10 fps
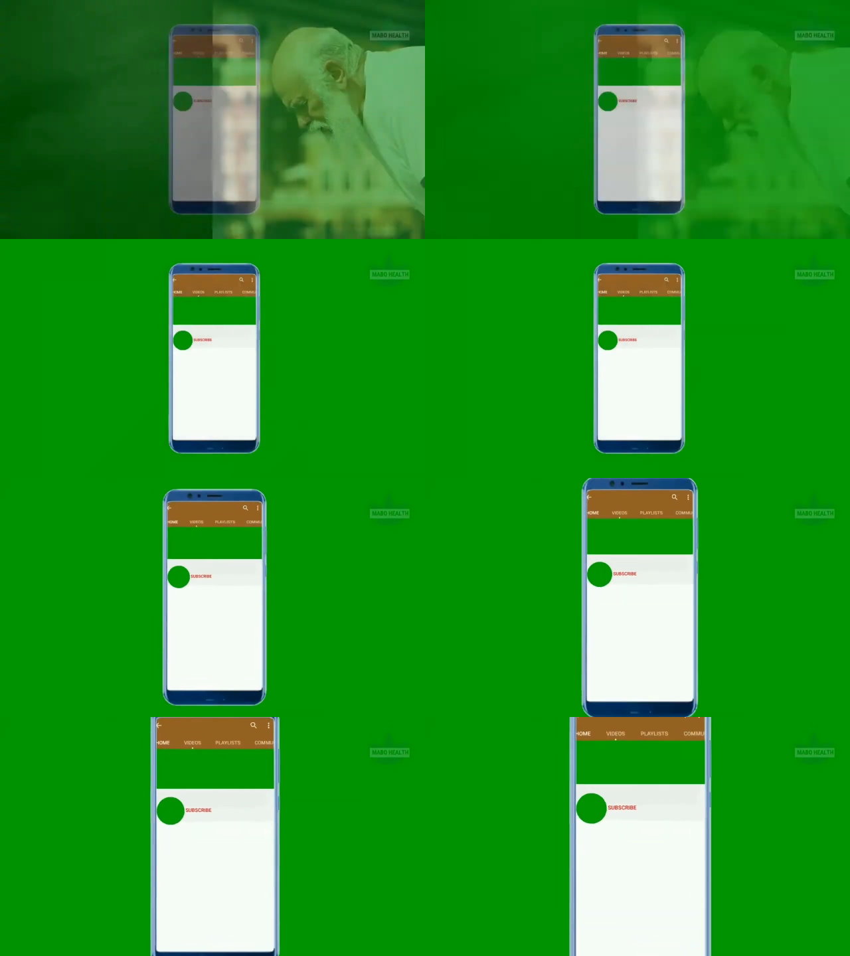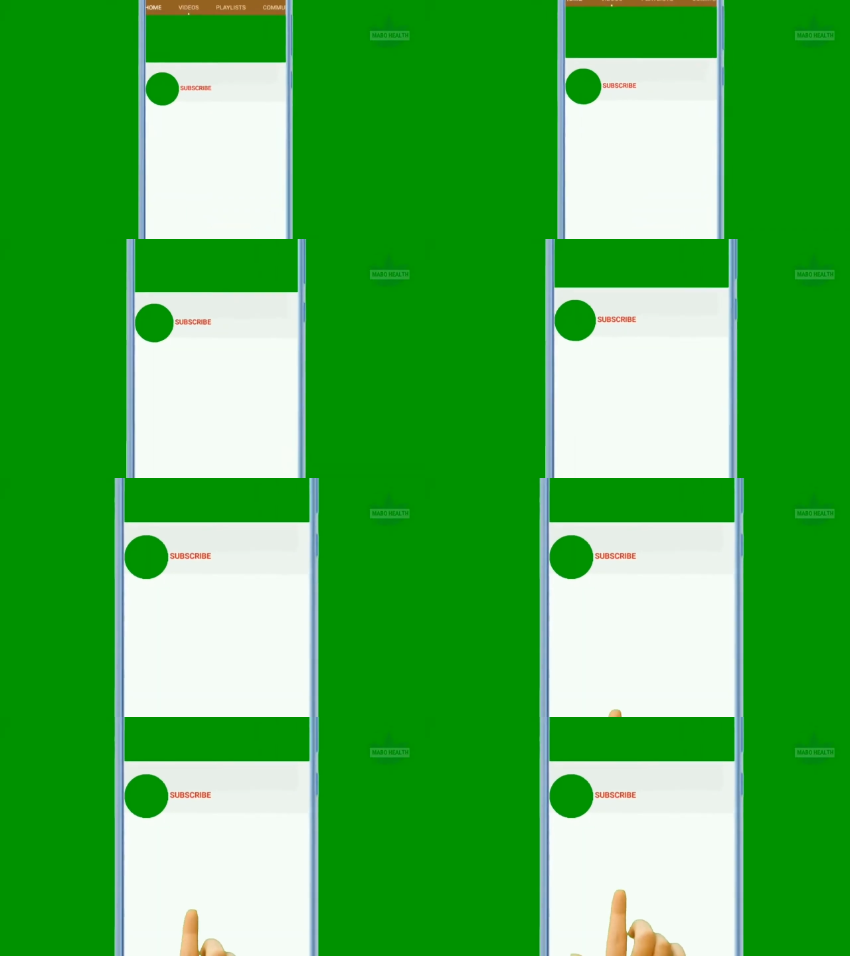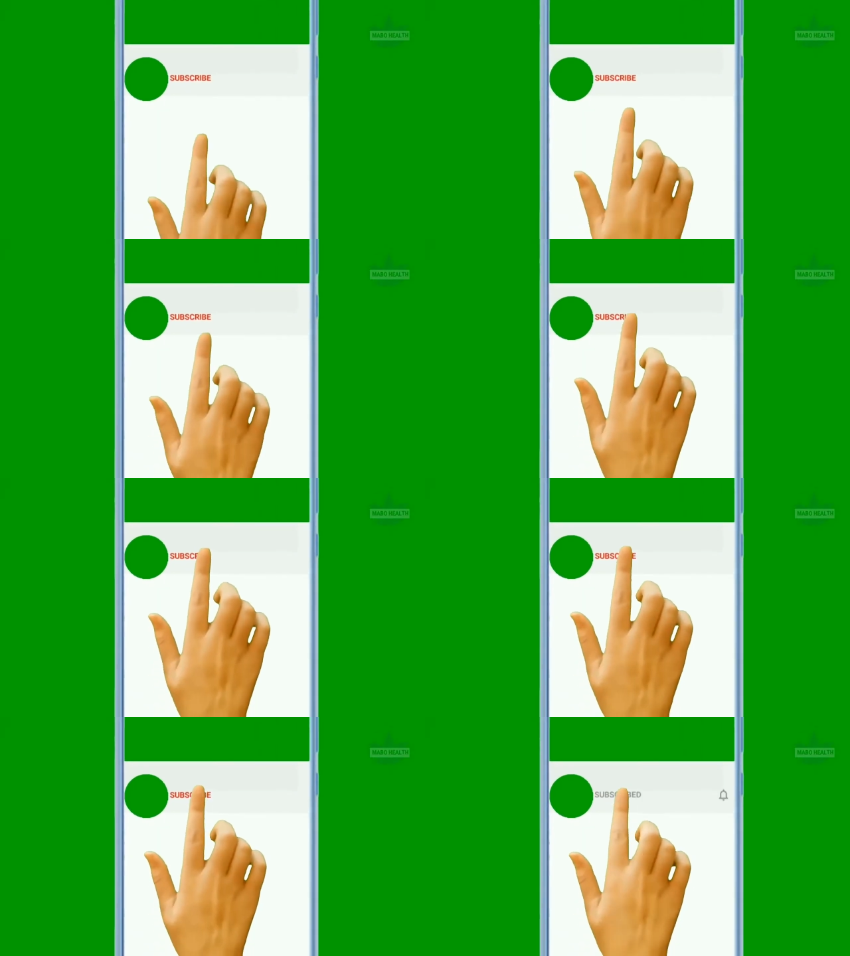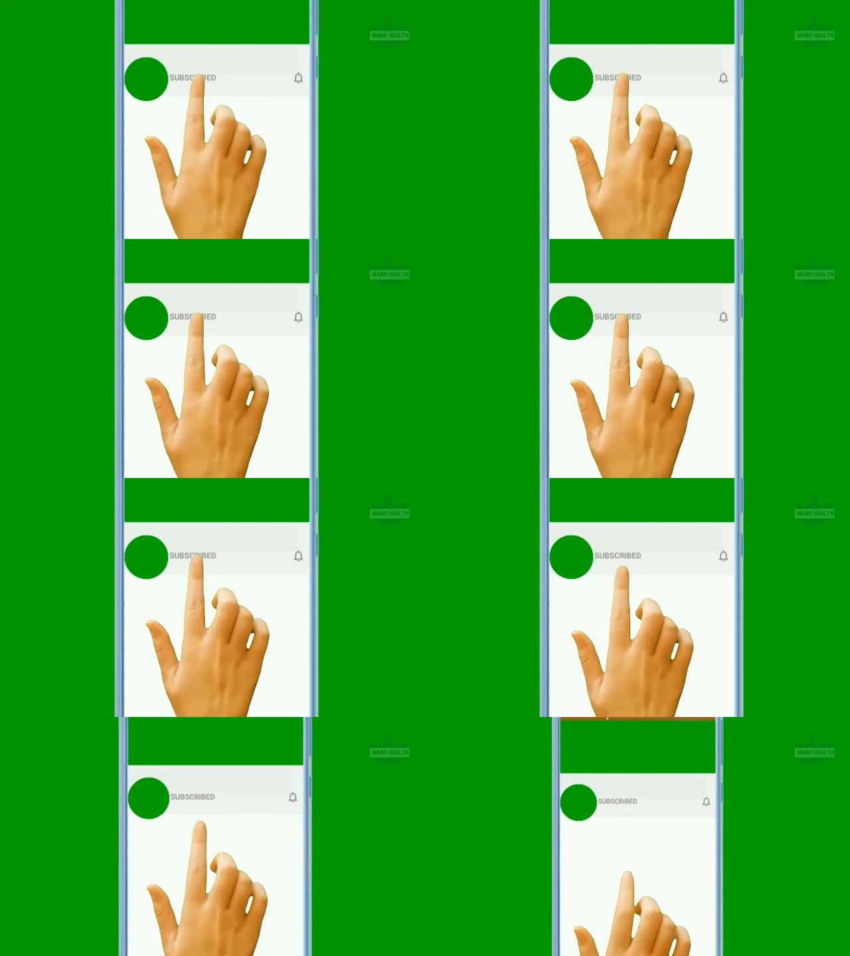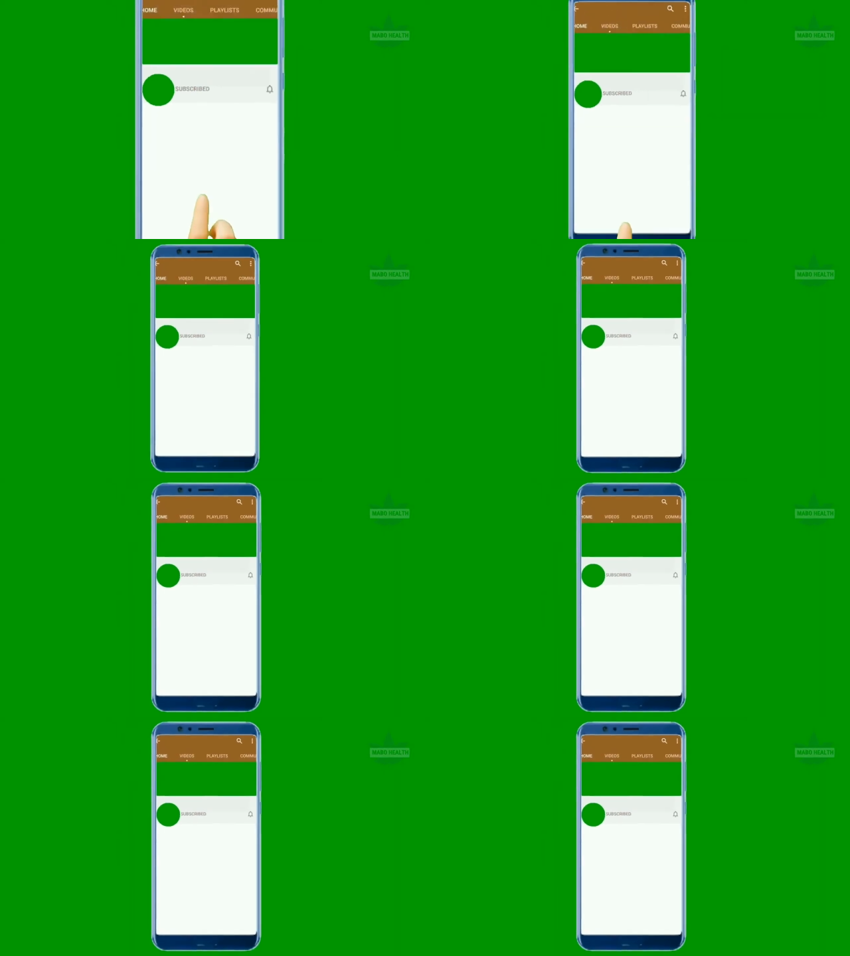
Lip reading: No face is visible, so there are no lips to read.